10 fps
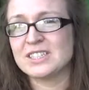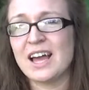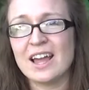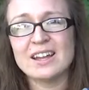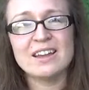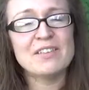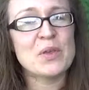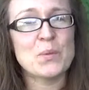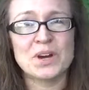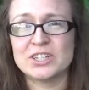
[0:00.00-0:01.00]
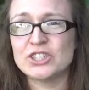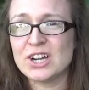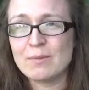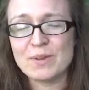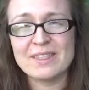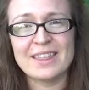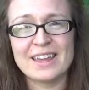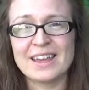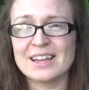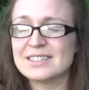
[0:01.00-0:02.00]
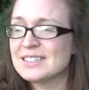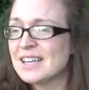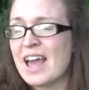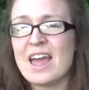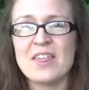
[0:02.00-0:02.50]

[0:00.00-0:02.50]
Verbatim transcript: tinies who want to sharpen things.